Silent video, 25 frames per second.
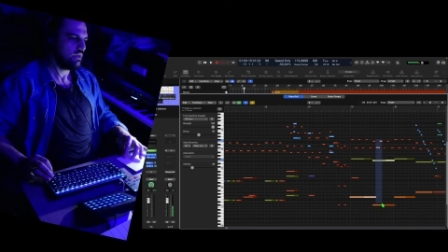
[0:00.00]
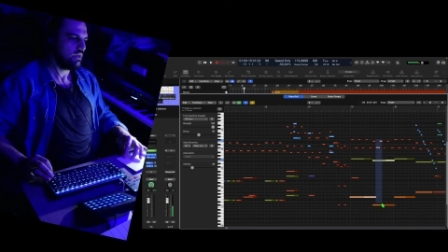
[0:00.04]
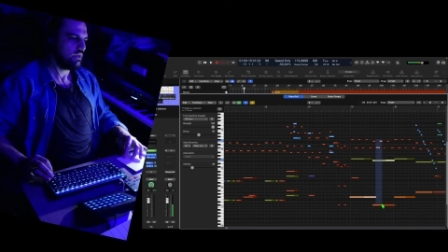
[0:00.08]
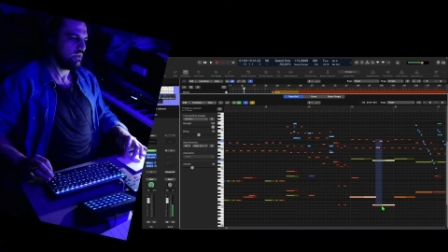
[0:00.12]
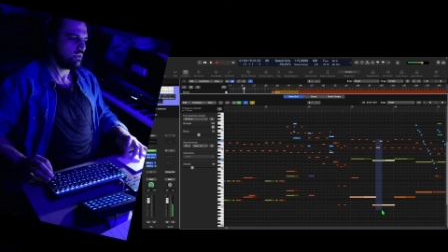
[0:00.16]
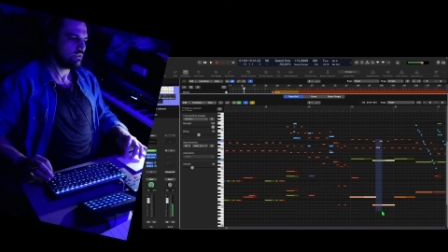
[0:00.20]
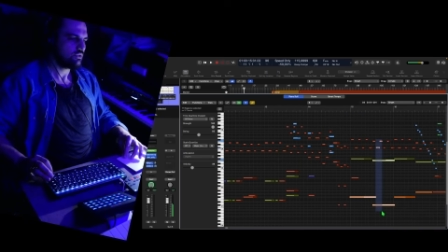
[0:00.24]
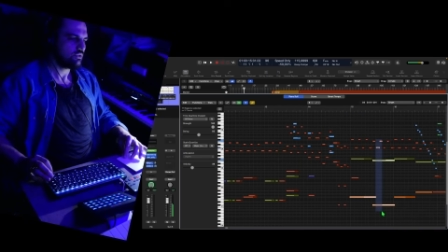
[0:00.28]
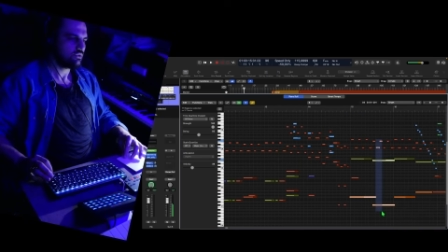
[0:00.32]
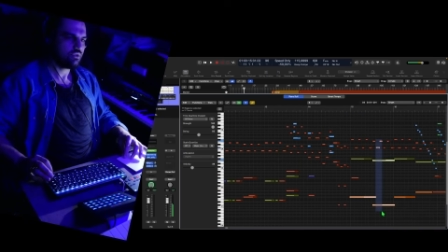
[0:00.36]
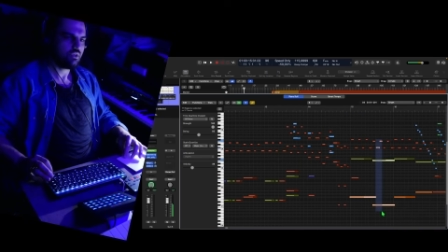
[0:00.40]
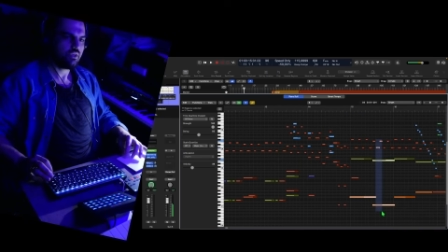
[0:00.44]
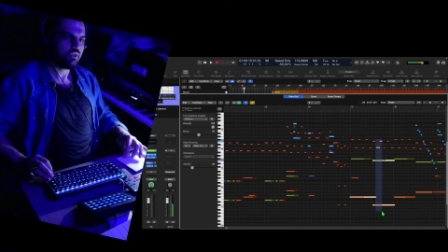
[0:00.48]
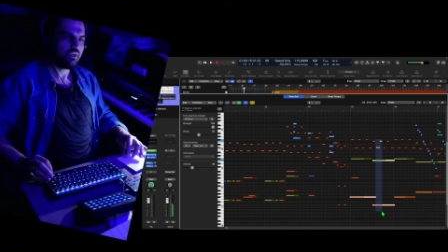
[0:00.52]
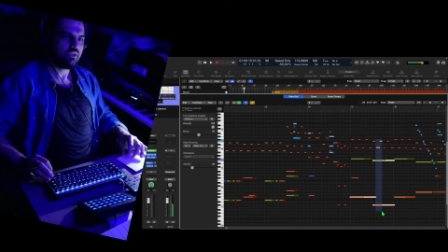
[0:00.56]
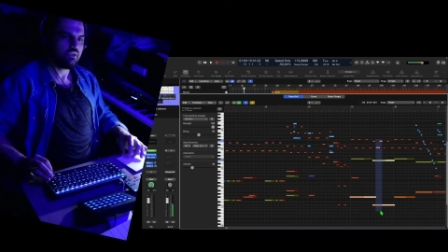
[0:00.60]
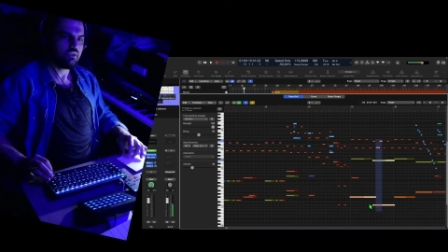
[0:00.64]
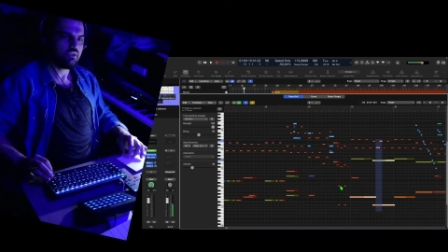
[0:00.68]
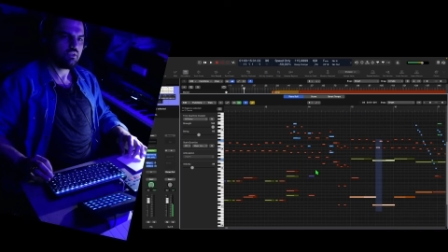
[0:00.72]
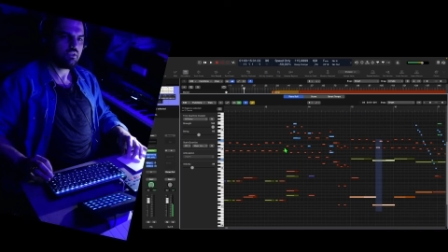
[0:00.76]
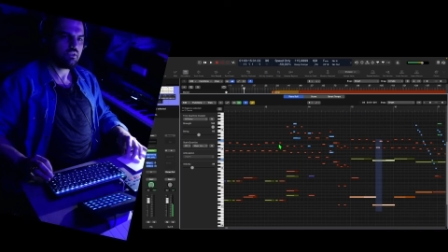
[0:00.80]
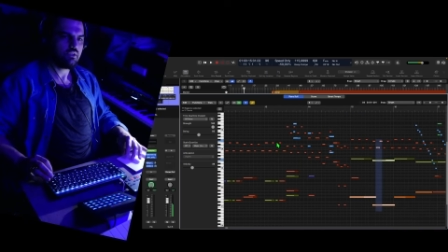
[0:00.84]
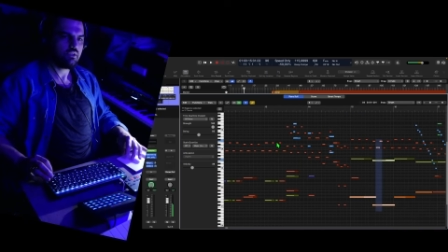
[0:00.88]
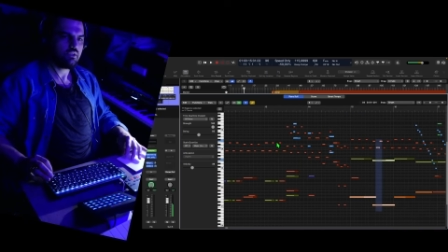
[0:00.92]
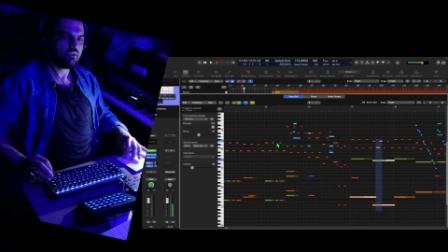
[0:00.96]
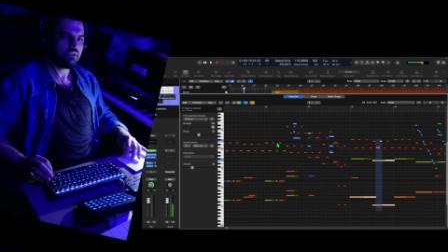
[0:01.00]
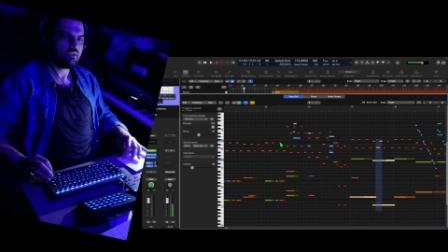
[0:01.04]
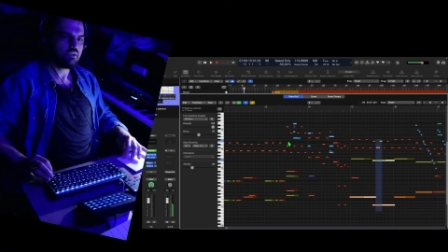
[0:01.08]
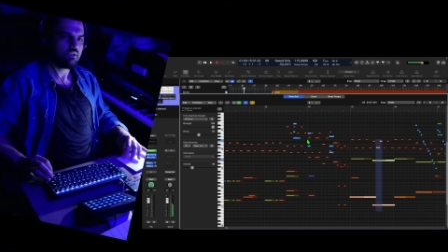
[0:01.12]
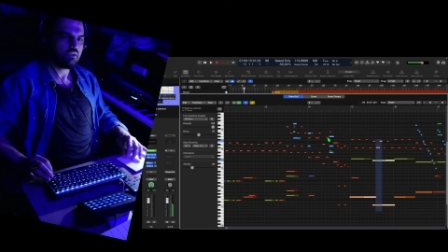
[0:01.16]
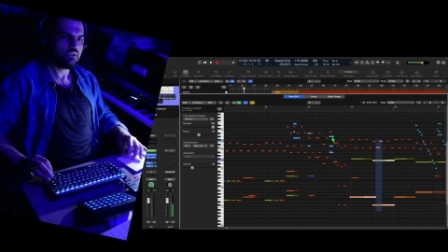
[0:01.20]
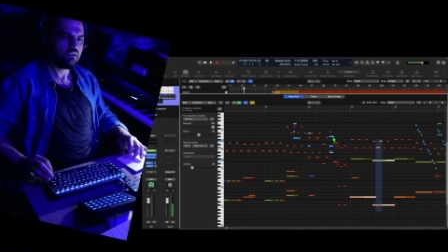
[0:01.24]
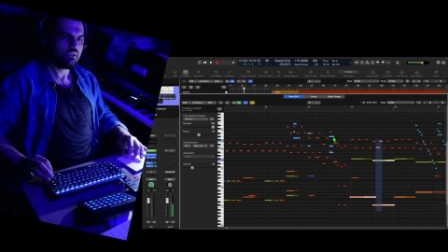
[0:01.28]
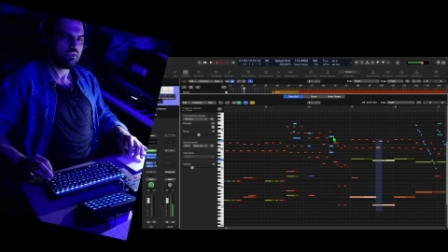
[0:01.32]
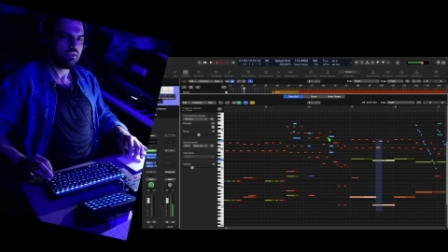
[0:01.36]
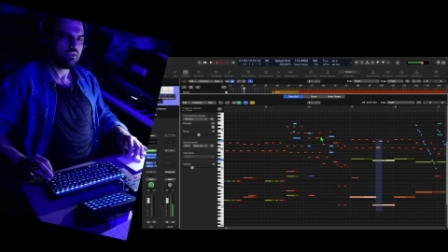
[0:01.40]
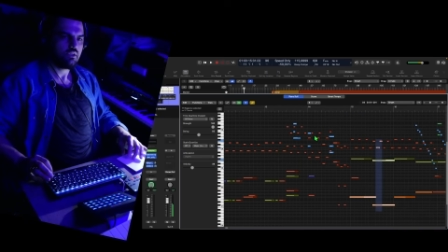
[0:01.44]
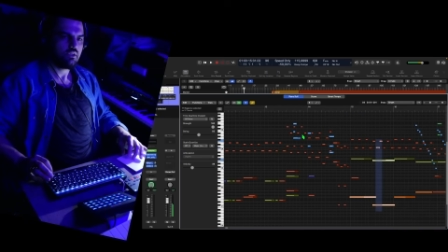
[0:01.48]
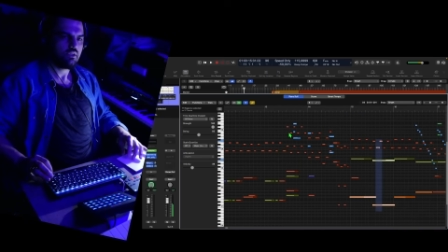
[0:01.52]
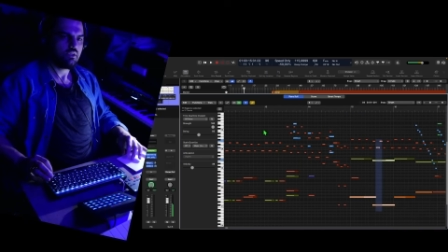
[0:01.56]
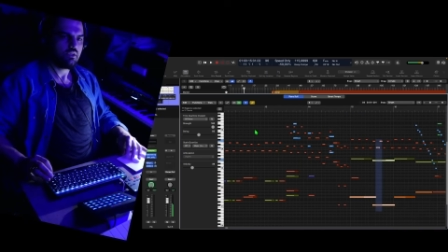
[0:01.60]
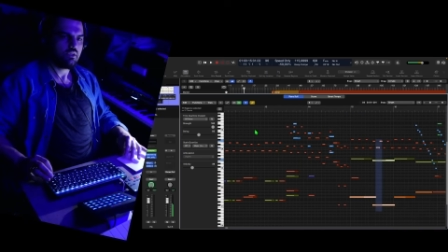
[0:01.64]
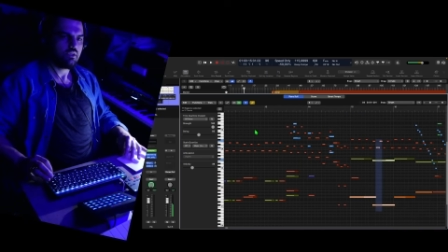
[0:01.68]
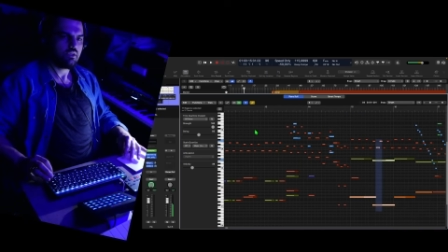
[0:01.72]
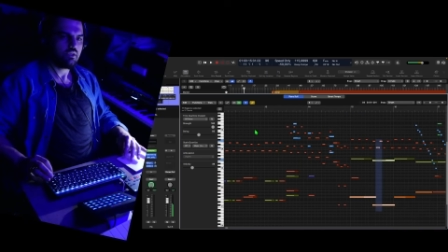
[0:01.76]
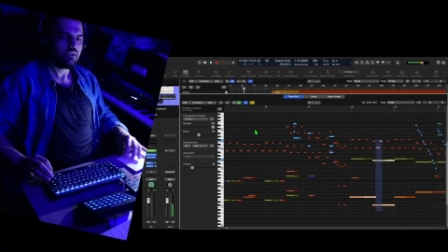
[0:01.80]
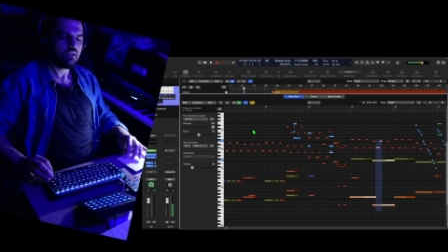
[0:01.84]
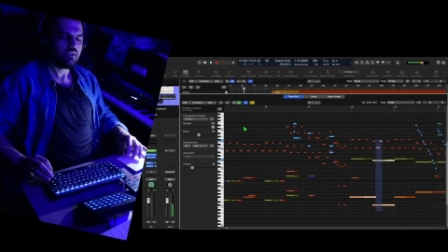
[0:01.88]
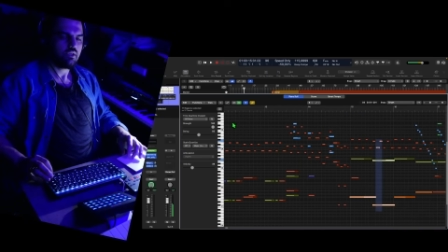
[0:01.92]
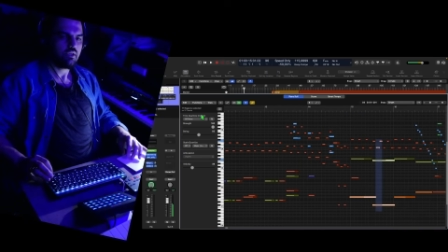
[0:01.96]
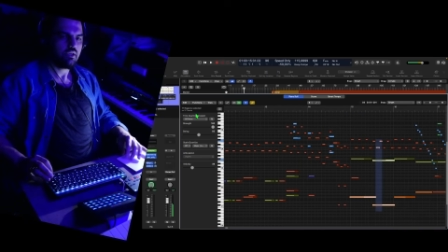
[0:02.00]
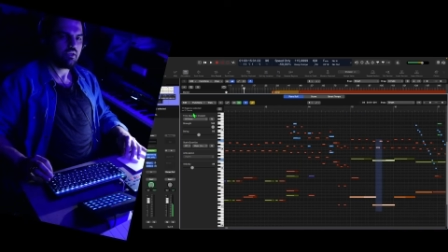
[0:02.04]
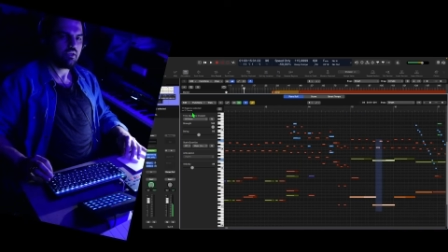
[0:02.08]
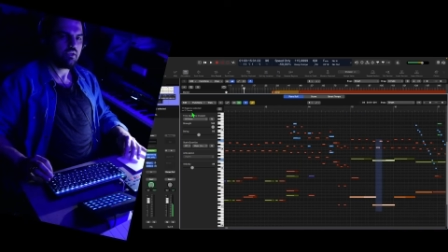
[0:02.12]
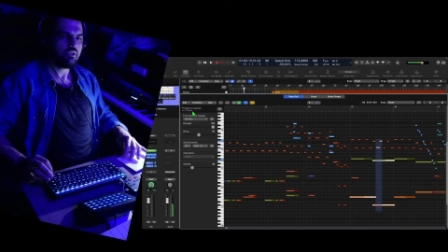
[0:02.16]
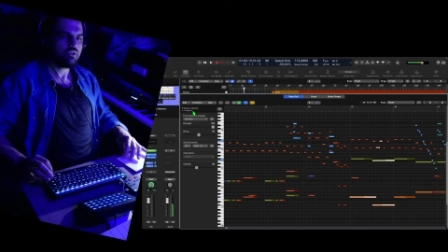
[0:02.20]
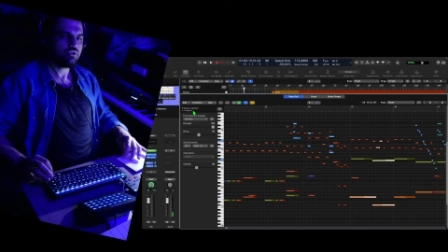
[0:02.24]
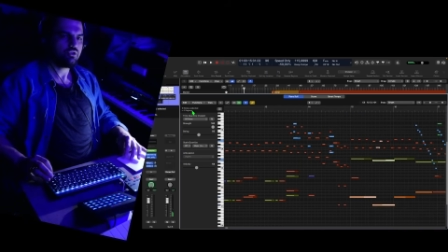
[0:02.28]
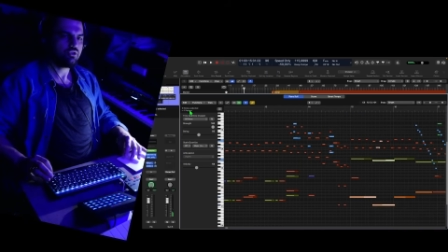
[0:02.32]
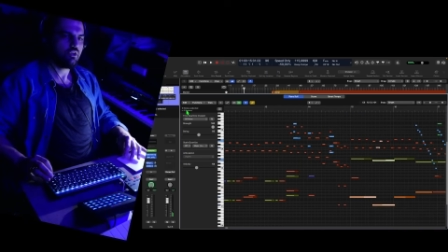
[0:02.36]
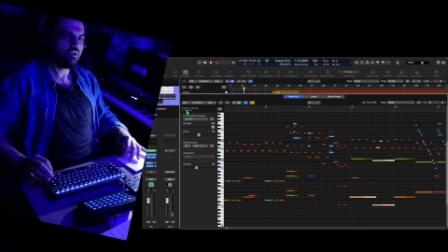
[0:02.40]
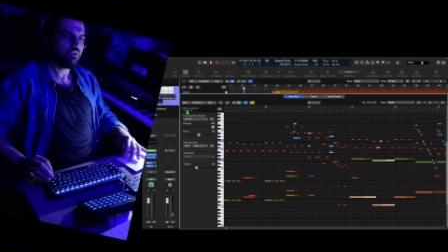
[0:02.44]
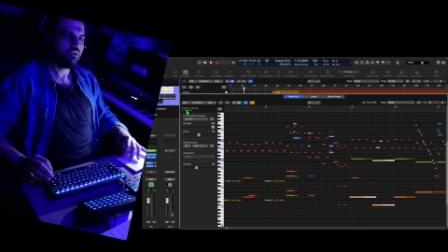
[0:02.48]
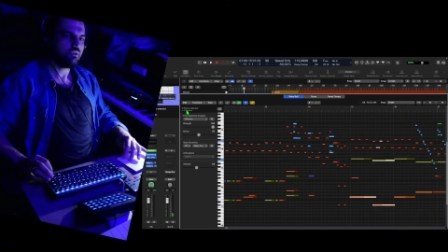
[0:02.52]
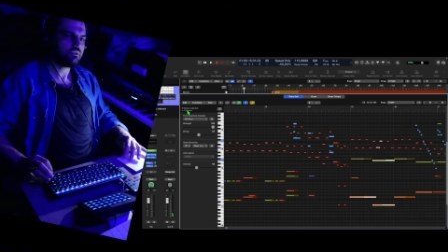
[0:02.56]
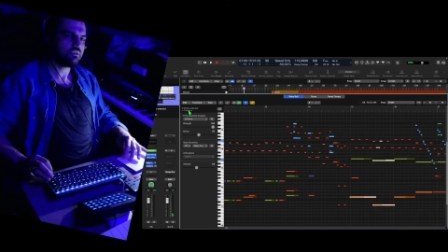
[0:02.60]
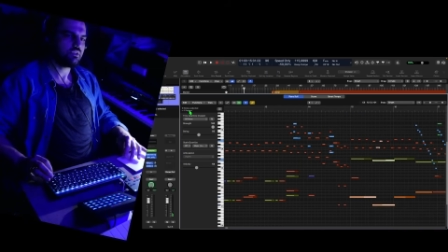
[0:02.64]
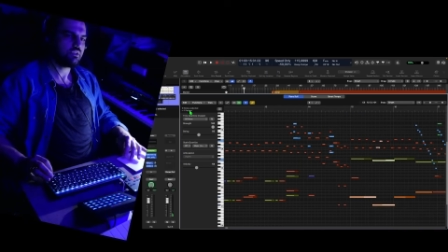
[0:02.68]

So he shows